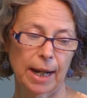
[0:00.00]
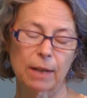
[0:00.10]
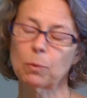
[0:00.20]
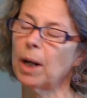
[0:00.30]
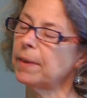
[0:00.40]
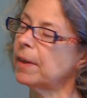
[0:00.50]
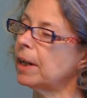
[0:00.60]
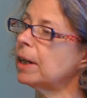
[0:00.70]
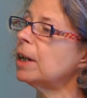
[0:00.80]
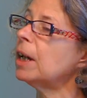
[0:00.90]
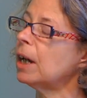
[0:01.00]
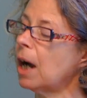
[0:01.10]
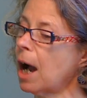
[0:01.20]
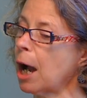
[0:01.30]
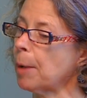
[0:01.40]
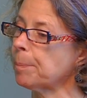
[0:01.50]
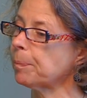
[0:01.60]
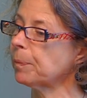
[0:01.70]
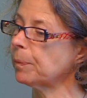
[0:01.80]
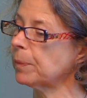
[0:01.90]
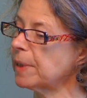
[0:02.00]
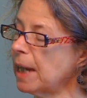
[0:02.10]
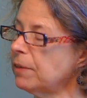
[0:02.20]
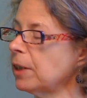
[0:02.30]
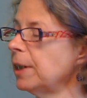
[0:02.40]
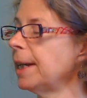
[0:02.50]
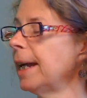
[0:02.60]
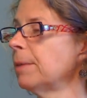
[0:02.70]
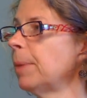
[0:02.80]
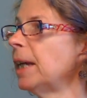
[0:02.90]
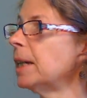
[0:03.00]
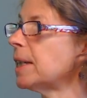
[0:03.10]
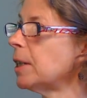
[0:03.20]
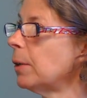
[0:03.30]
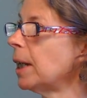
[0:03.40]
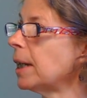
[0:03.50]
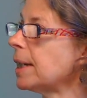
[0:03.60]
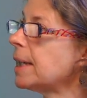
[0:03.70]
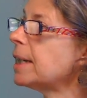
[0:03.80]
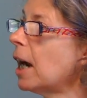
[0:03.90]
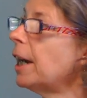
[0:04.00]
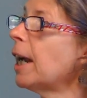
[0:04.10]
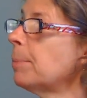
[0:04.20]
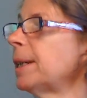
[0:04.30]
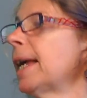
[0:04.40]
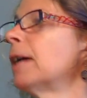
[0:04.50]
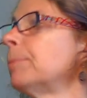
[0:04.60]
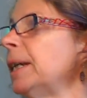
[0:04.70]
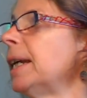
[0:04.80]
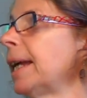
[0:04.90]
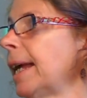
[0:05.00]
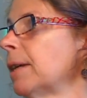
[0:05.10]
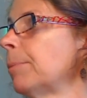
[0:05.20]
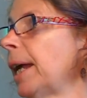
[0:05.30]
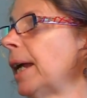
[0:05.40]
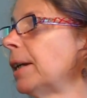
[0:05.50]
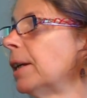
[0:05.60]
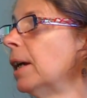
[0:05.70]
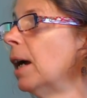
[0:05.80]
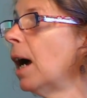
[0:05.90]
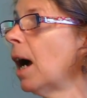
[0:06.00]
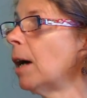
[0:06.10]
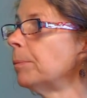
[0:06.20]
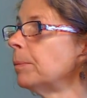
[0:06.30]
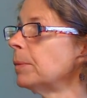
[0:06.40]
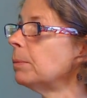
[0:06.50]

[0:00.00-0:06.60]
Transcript: And what the um, Safe and Green campaign is doing is starting up a town meeting campaign, um,